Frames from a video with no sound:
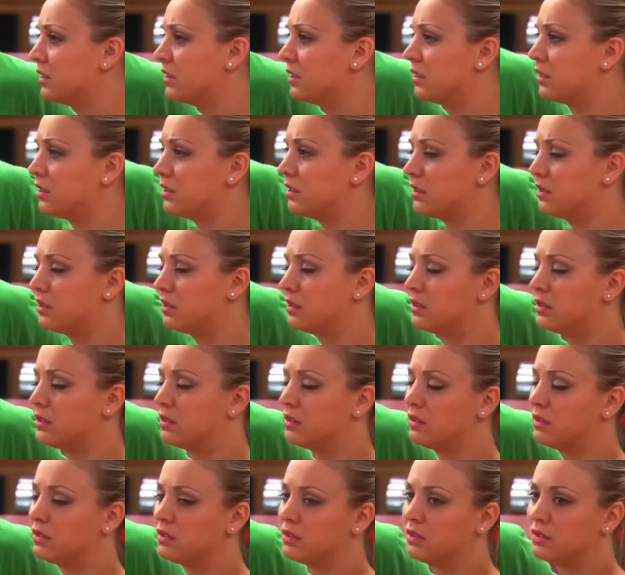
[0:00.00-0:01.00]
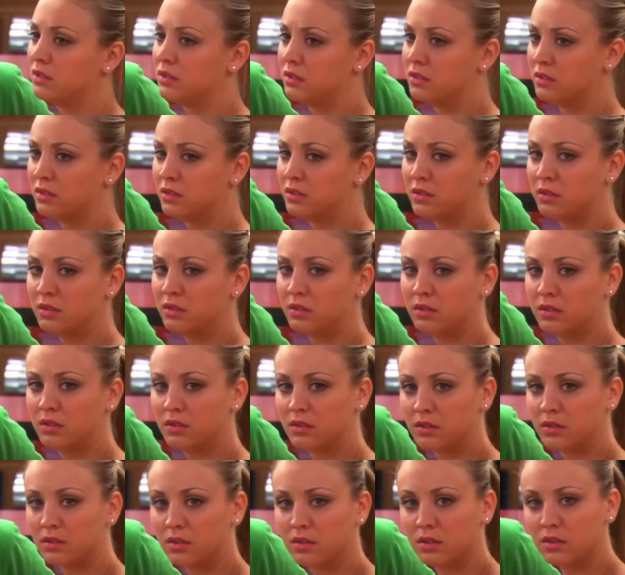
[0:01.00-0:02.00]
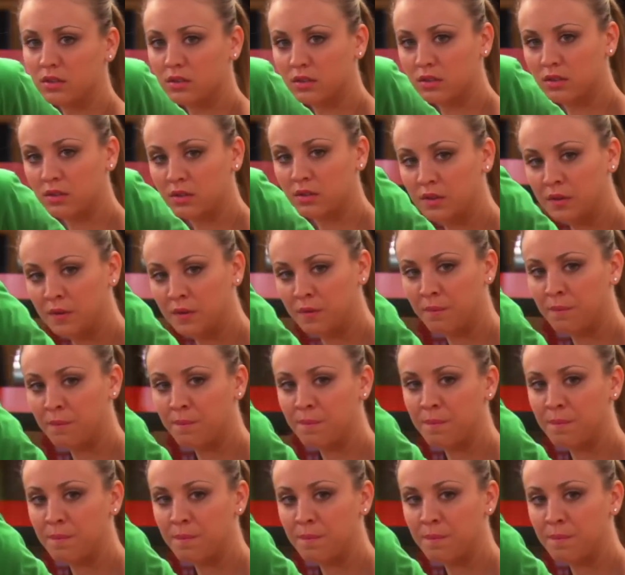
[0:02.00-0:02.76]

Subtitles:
[no speech]